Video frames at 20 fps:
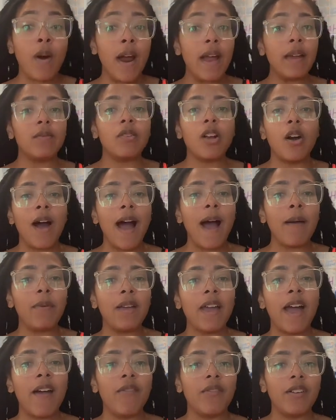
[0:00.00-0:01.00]
Right? No, I
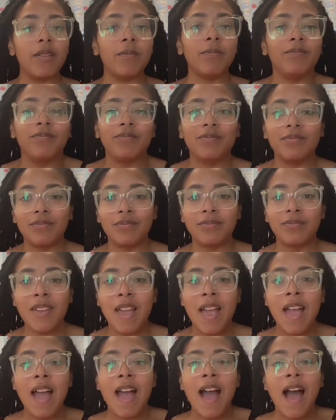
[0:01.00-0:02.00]
be having
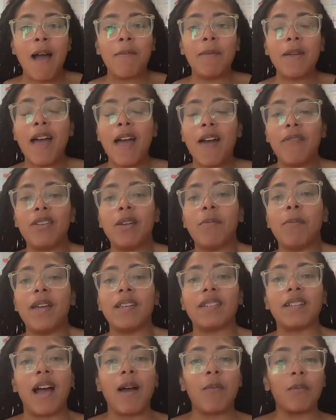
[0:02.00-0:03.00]
I be having the
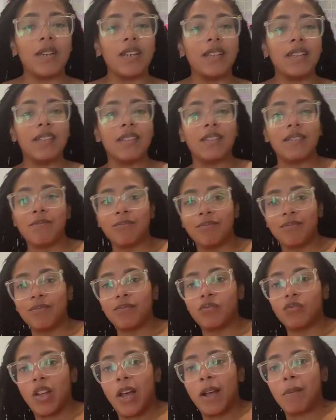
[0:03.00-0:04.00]
best time with this.
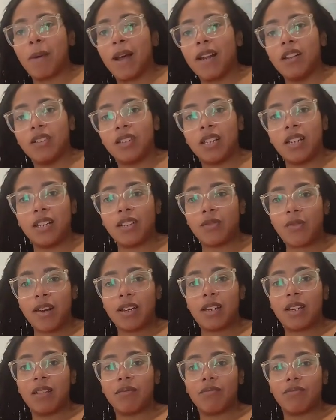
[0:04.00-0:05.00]
Like my little tennis
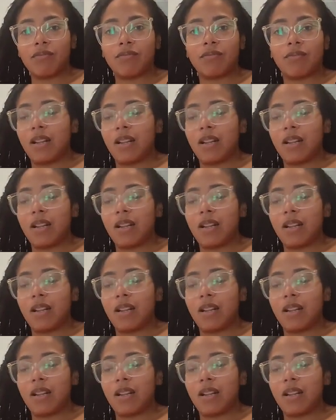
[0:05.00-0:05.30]
racket,